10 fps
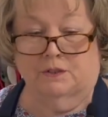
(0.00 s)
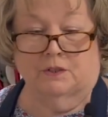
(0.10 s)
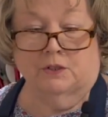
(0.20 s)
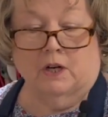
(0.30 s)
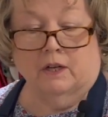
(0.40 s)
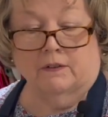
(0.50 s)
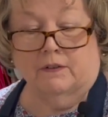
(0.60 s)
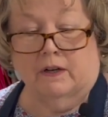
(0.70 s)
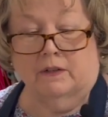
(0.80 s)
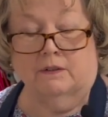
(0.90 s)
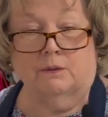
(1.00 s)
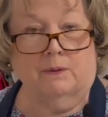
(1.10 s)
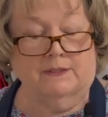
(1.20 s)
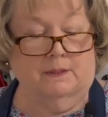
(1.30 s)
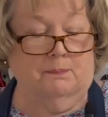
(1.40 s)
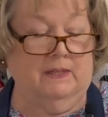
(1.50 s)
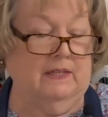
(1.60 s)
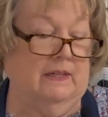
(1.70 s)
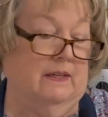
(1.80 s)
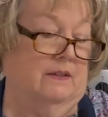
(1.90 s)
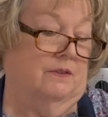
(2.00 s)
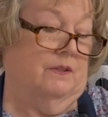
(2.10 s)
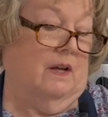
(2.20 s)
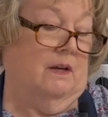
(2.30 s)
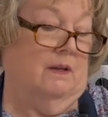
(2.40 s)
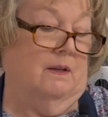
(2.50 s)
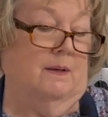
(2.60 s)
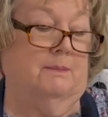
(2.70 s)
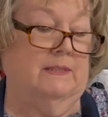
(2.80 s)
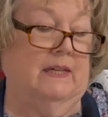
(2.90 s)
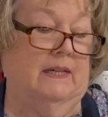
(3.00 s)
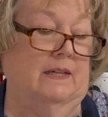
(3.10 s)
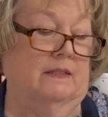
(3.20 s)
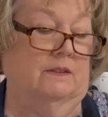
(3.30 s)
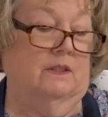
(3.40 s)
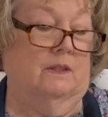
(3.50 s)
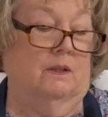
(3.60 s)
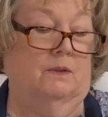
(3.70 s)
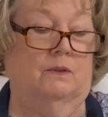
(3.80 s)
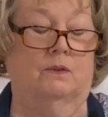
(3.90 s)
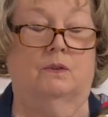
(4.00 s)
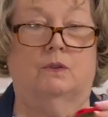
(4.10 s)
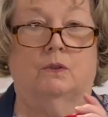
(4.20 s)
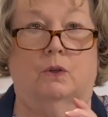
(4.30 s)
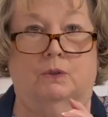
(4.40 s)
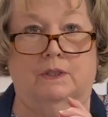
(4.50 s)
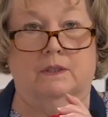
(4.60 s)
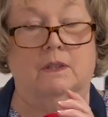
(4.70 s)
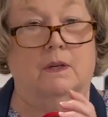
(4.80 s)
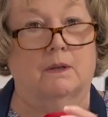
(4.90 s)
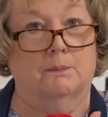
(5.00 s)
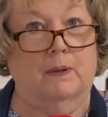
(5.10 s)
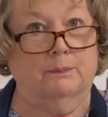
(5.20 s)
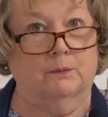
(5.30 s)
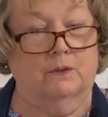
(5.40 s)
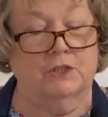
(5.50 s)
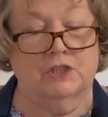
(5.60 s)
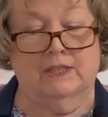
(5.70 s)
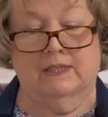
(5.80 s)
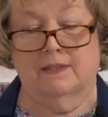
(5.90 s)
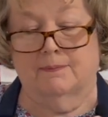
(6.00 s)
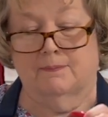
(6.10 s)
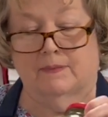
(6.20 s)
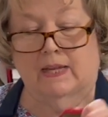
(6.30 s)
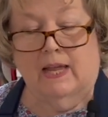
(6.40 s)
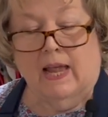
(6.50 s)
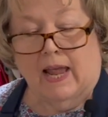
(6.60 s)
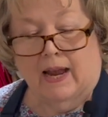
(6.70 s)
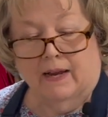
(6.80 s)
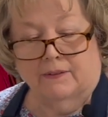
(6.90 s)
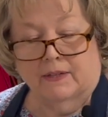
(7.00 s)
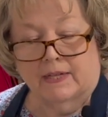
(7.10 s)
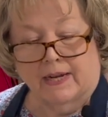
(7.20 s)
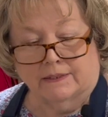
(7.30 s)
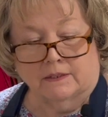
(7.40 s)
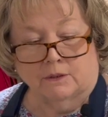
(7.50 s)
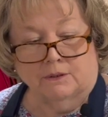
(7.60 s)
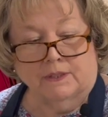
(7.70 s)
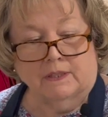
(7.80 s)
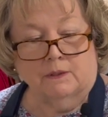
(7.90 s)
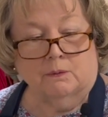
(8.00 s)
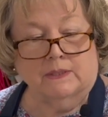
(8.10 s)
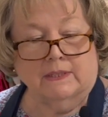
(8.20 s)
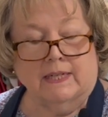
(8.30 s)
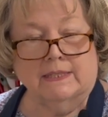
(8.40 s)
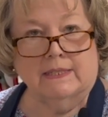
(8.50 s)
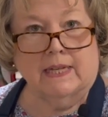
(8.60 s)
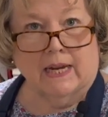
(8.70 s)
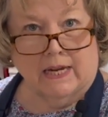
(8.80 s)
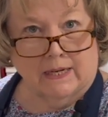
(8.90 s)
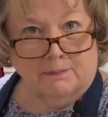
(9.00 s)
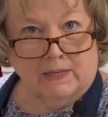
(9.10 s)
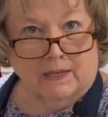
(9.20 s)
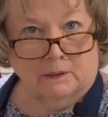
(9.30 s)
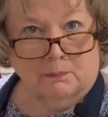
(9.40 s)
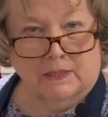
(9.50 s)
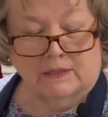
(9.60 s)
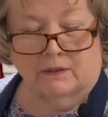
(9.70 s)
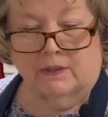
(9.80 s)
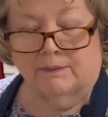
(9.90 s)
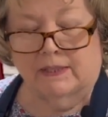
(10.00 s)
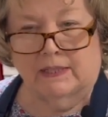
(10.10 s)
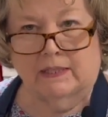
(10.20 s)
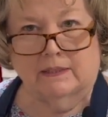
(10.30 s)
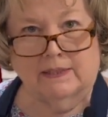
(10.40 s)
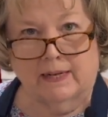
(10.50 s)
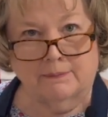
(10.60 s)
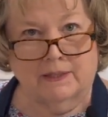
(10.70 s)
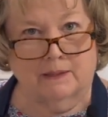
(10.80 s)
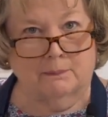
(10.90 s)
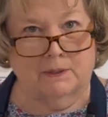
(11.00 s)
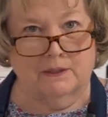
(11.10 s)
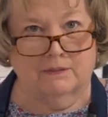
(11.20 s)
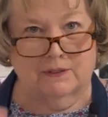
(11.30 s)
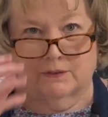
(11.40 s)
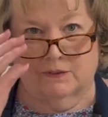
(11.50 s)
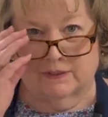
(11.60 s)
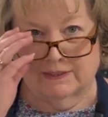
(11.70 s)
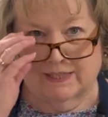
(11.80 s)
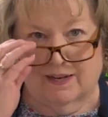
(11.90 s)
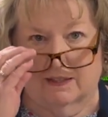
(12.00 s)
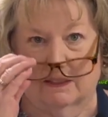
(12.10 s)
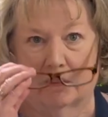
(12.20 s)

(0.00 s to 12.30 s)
the star of our recipe is MEZZETTA's golden pepperoncini. And the next ingredient was a tamed jalapeno. I'm thinking, tamed jalapeno, what the world is that?